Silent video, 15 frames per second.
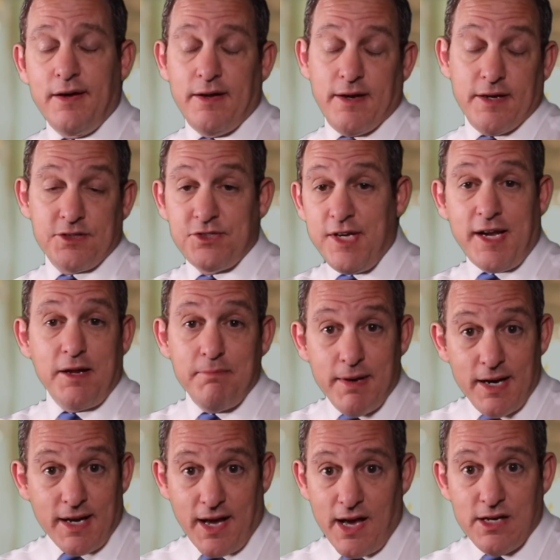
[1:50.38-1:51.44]
a second
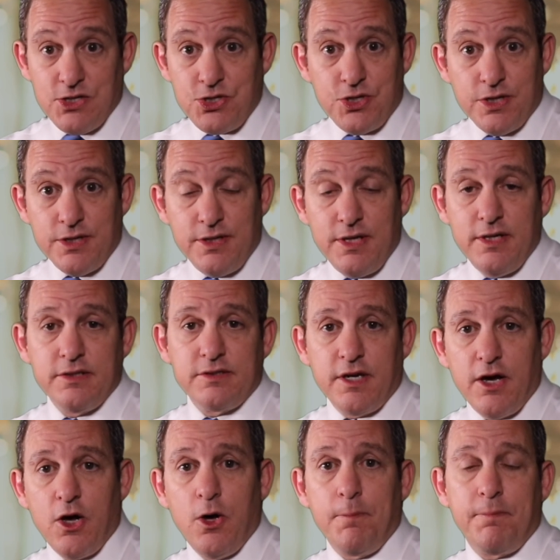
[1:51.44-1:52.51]
medication to
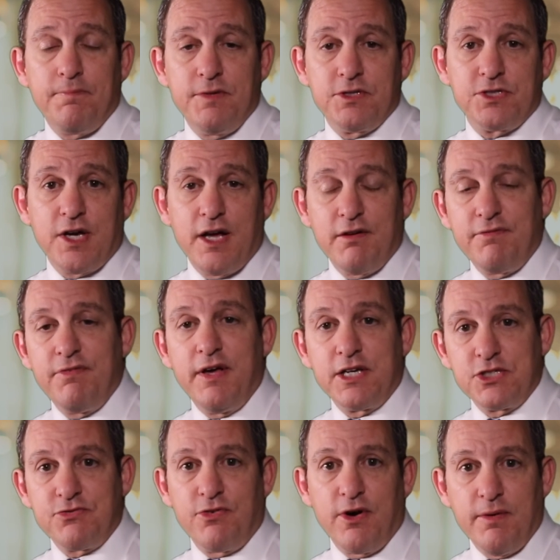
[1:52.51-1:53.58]
help the side
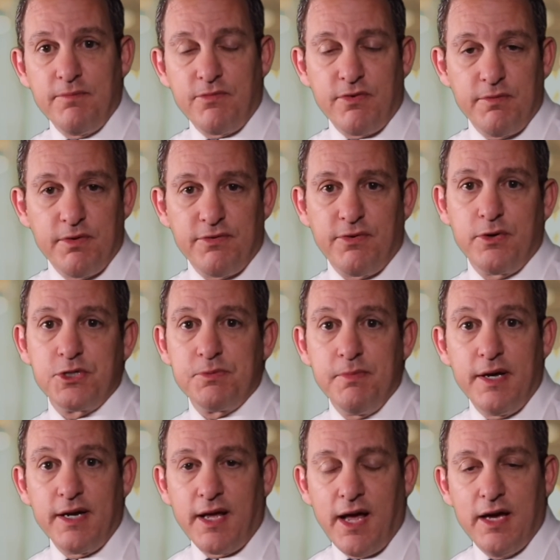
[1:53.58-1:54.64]
effects from the first
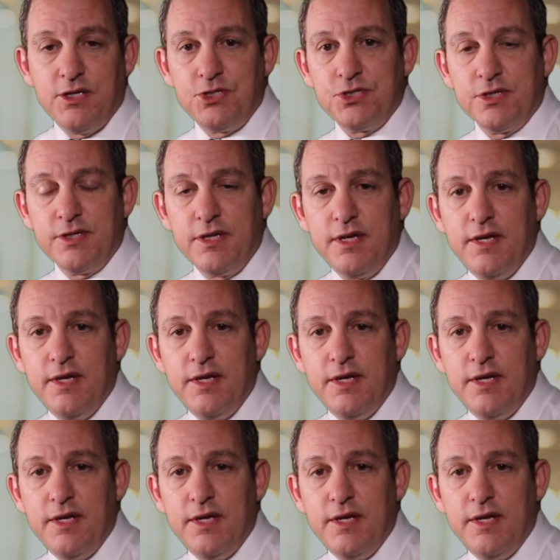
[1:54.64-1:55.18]
medication.